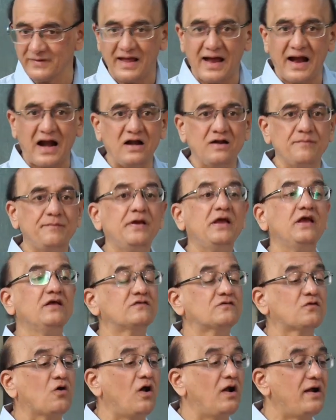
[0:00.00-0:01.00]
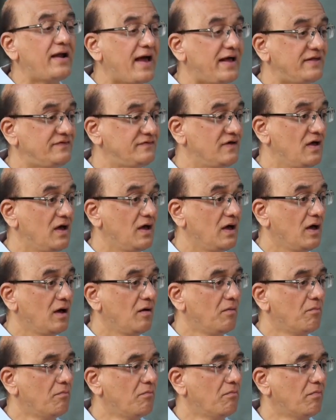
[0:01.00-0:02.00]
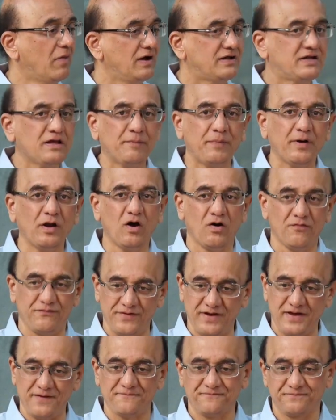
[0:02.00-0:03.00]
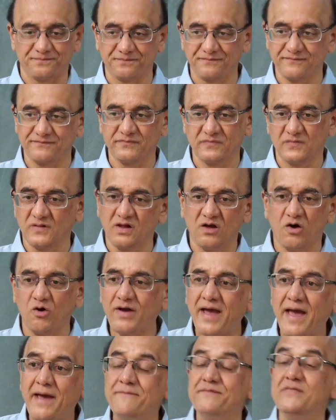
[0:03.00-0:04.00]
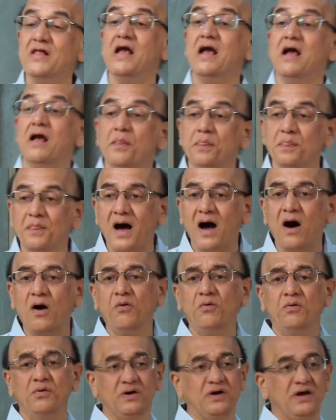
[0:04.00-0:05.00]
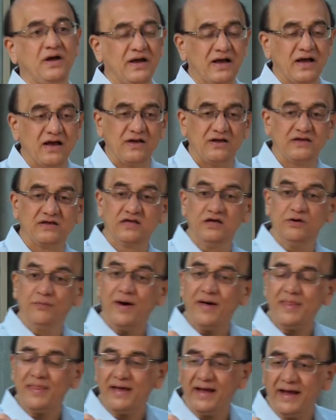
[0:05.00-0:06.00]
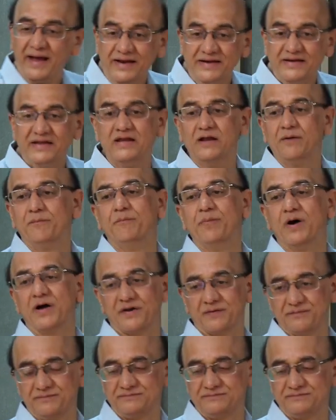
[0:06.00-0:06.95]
and B is called as multiple of A, okay. Now, given any number,